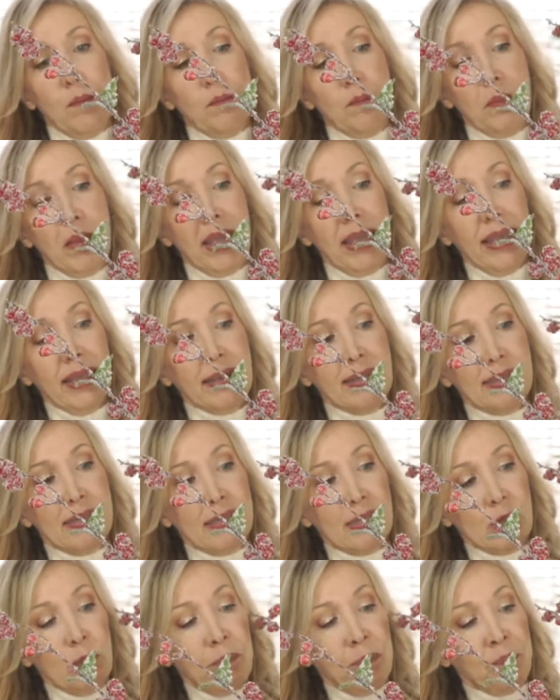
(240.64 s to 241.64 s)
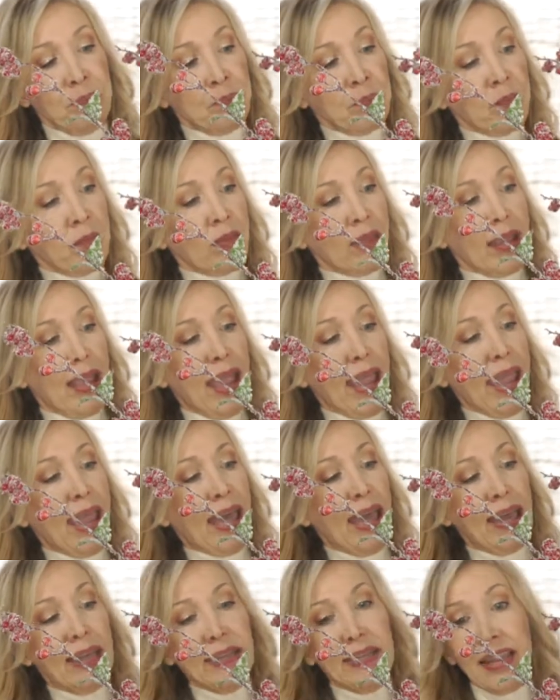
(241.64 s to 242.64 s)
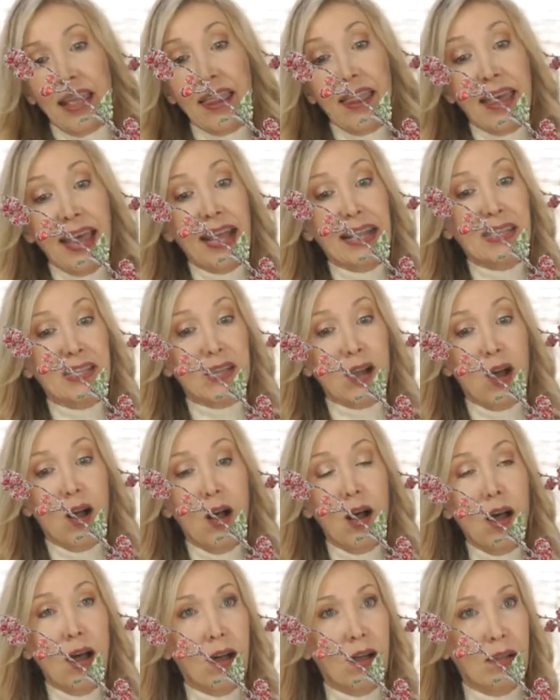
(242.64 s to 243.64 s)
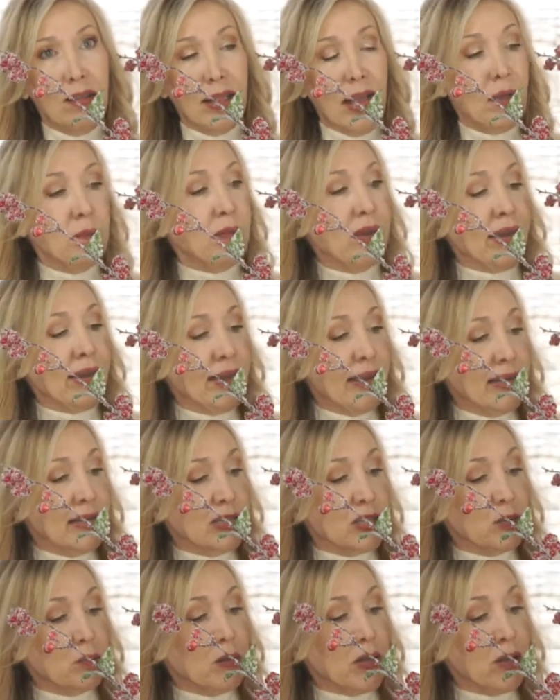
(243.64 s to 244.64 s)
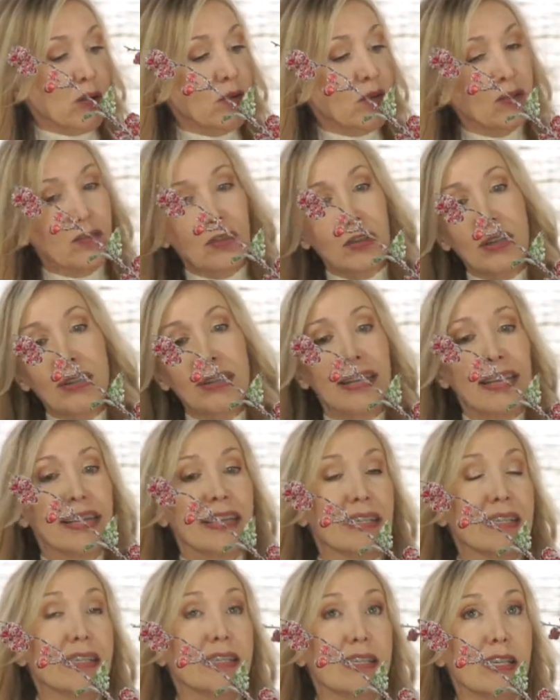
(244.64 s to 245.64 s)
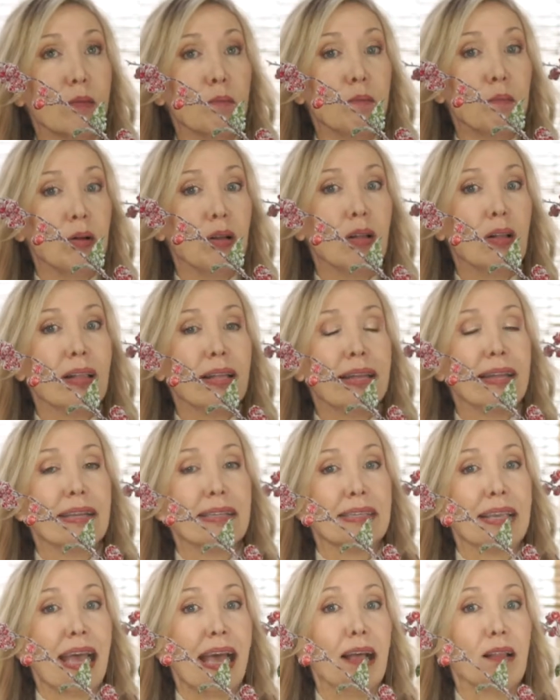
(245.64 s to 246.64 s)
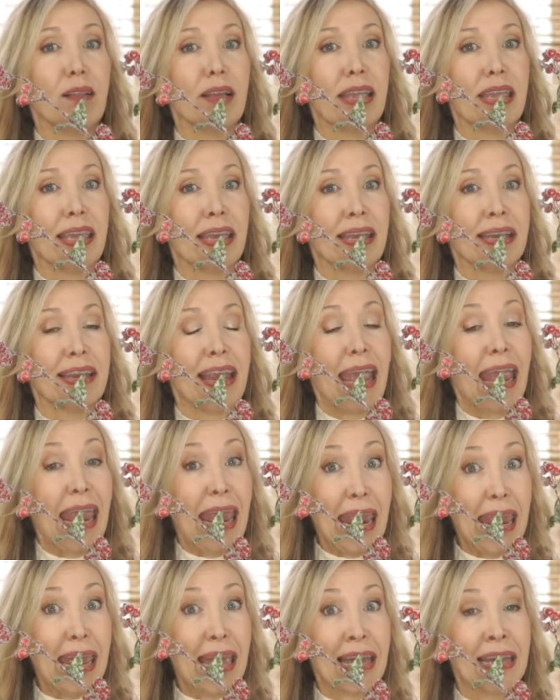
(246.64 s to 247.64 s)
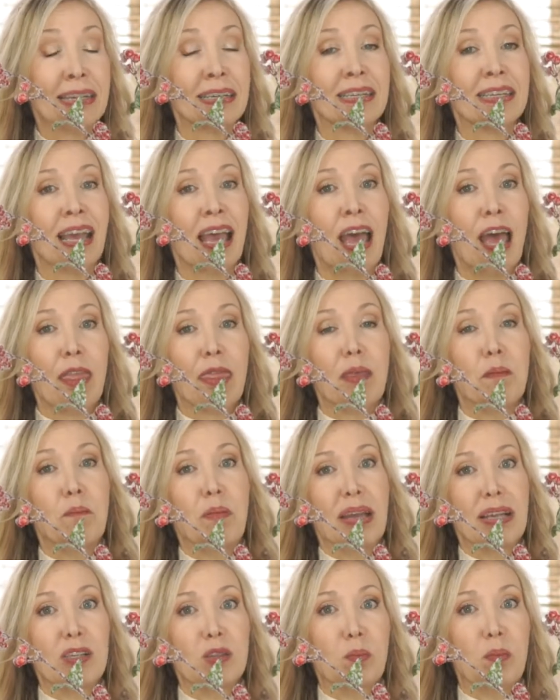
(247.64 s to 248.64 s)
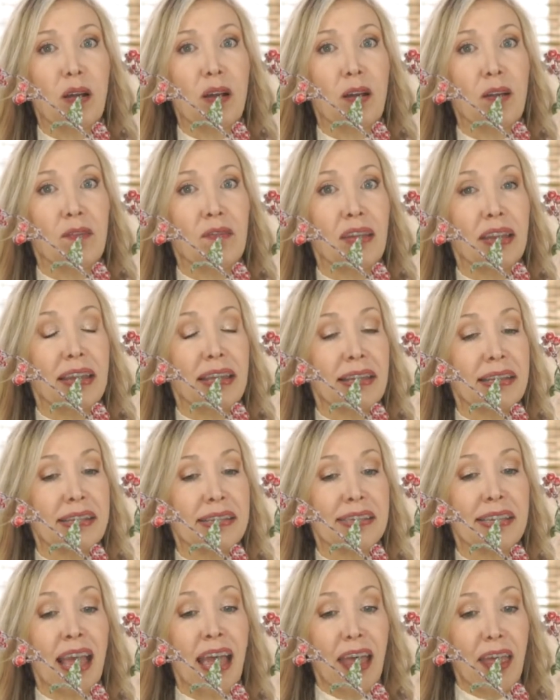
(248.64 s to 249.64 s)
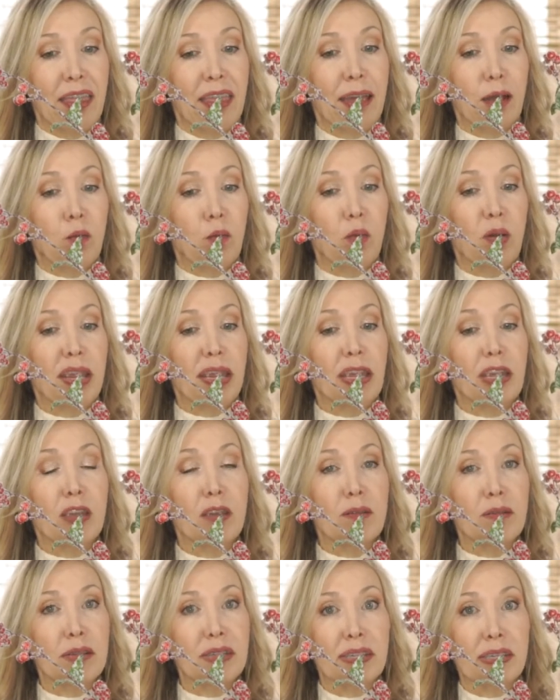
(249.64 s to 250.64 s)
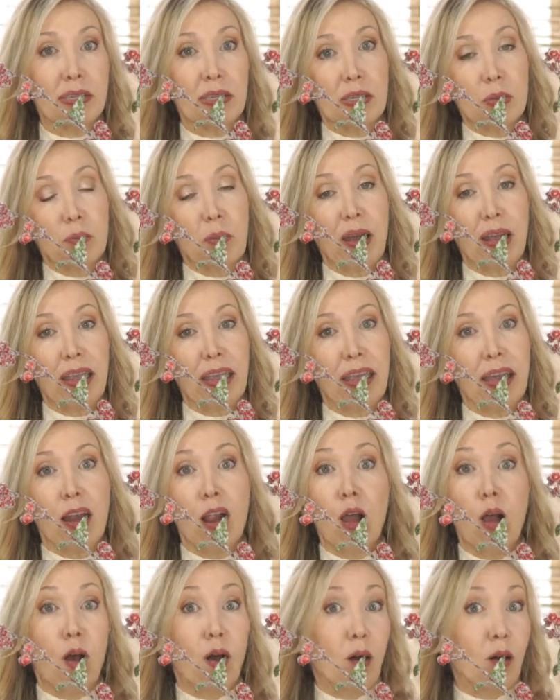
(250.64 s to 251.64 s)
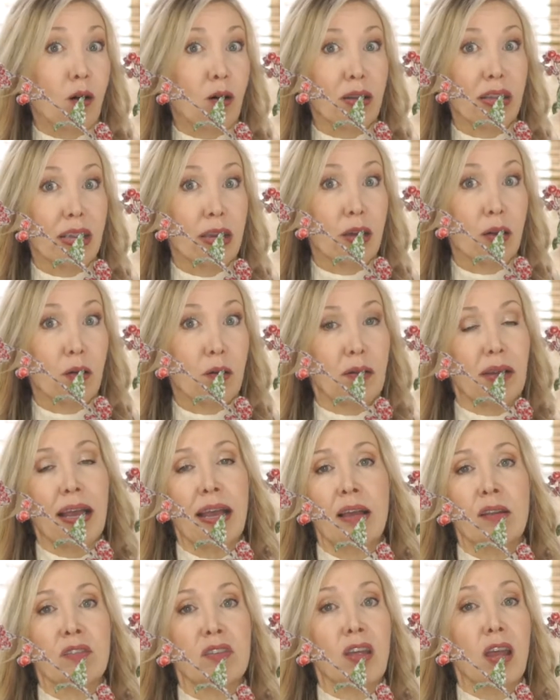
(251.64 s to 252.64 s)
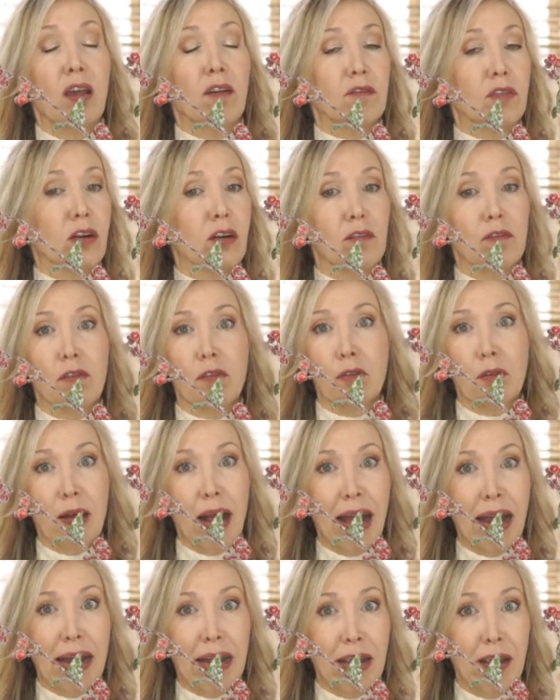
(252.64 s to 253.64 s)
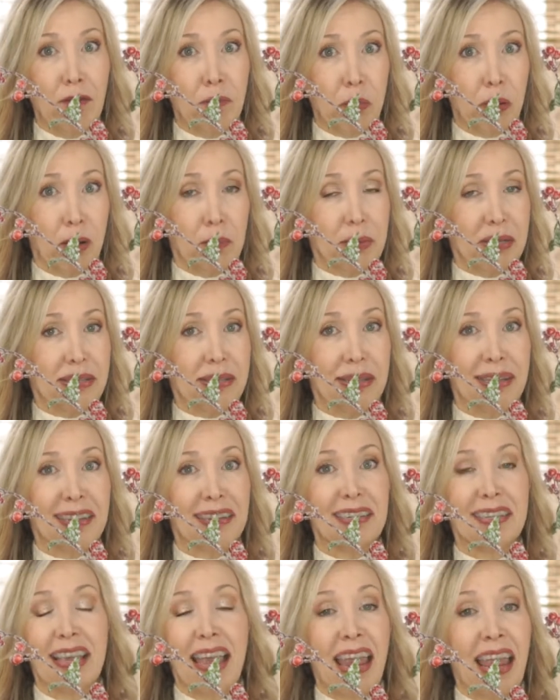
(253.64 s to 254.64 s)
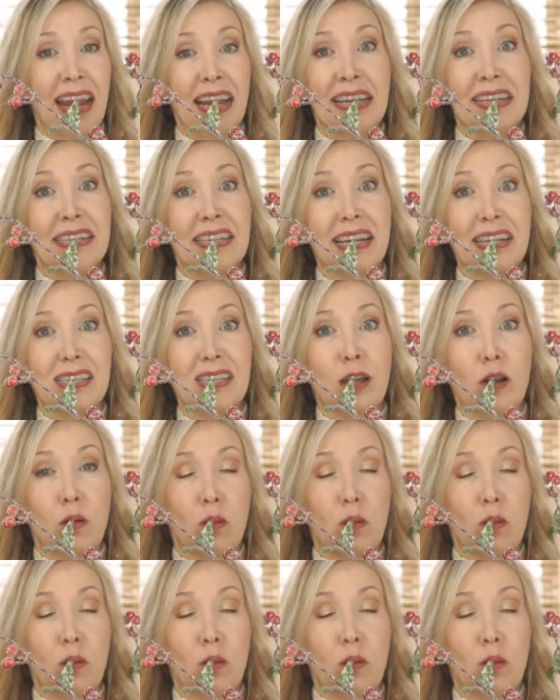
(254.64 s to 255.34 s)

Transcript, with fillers: picks. And that's all. I mean, it is beautiful, it is simple, it is elegant, and the best part of it is that we use this bucket all year round for a variety of purposes, and it doesn't